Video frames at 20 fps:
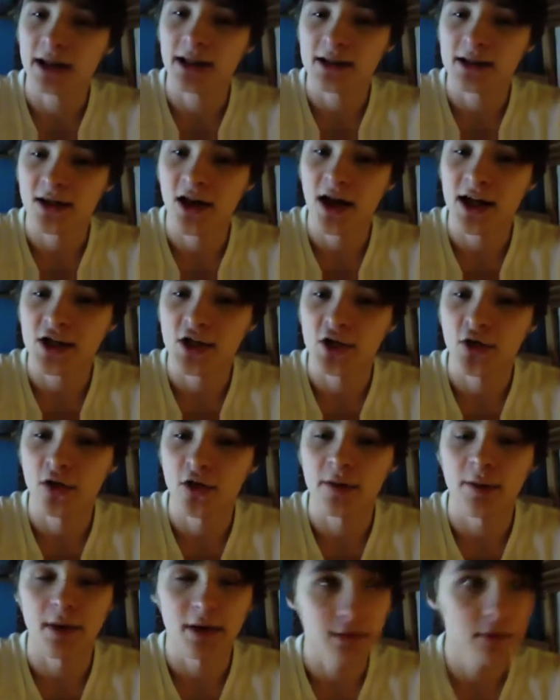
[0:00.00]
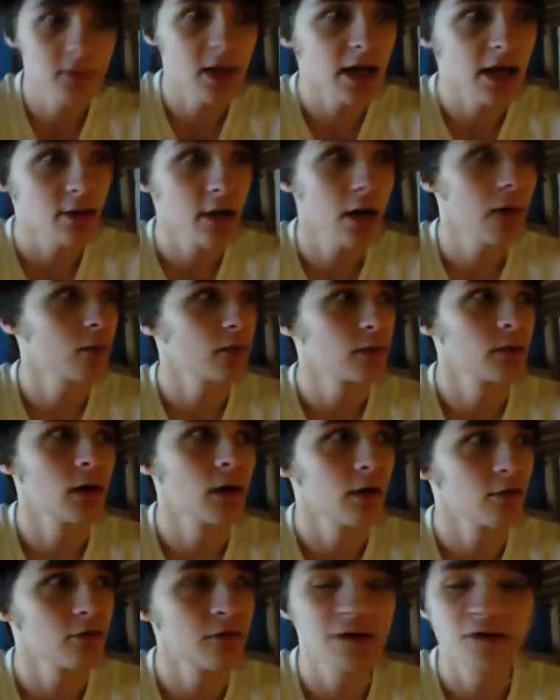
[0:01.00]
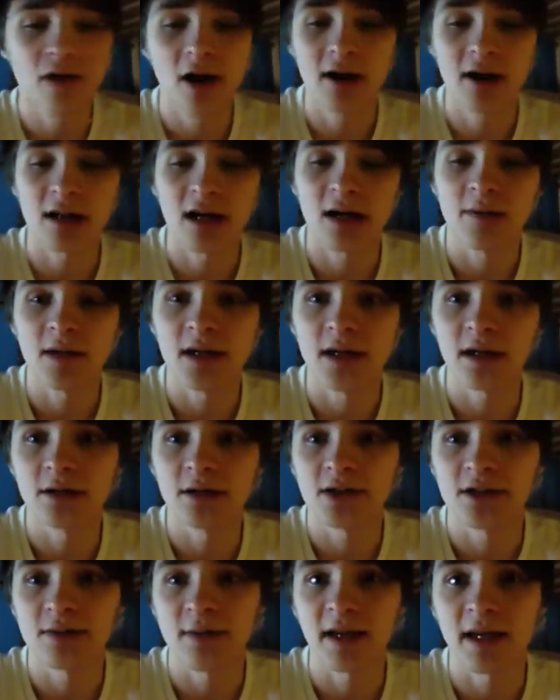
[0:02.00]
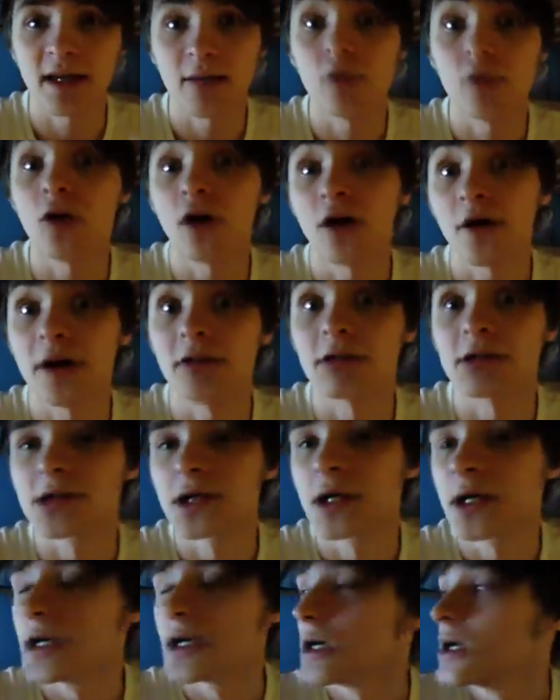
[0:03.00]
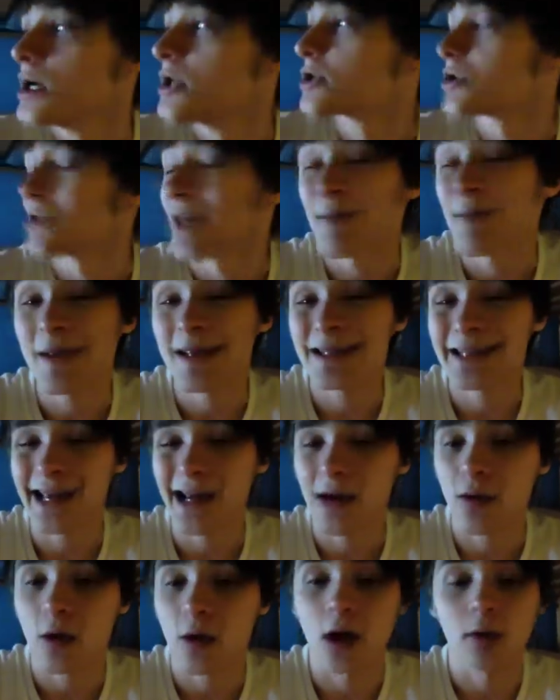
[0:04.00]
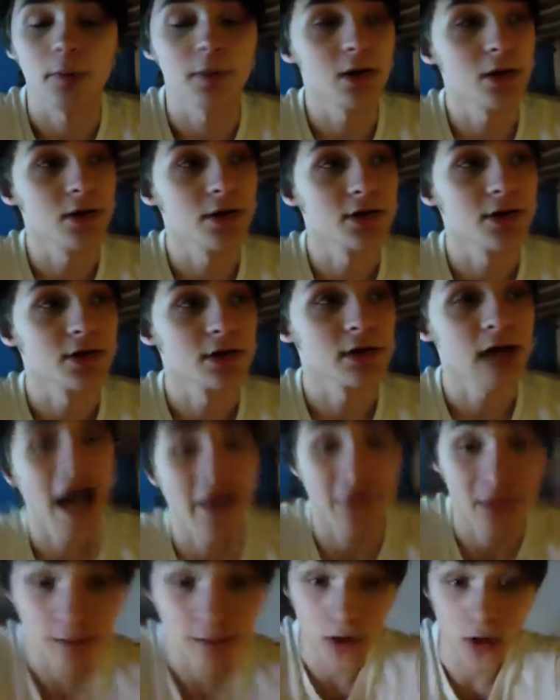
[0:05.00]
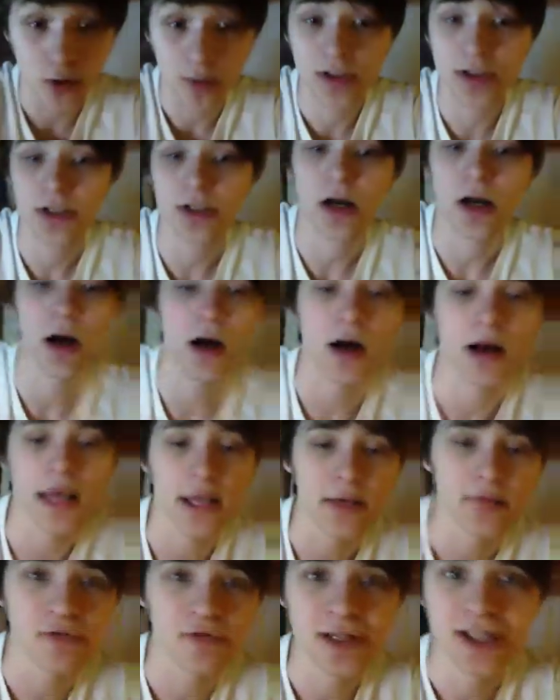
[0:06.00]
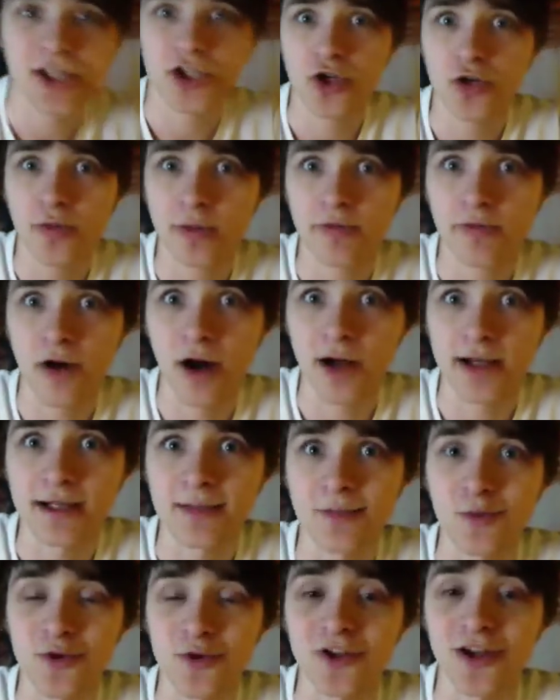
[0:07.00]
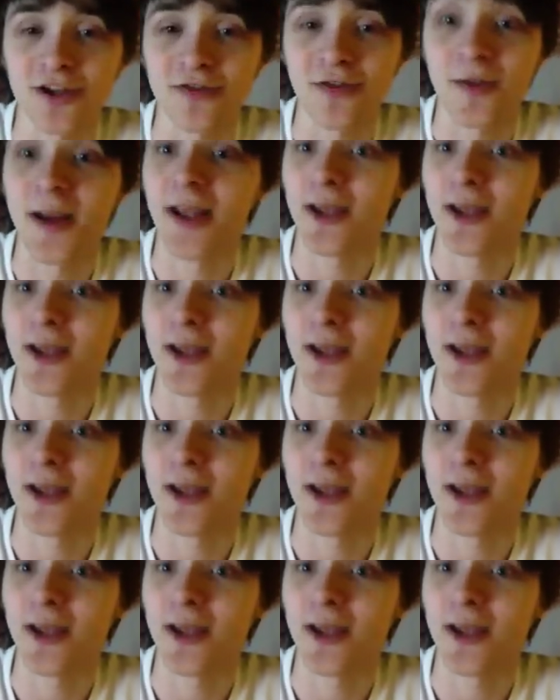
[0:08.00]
the entire story, but rewrite it, I mean, just make it more coherent. So that may take a while, because at the moment, I really should be writing more stuff for my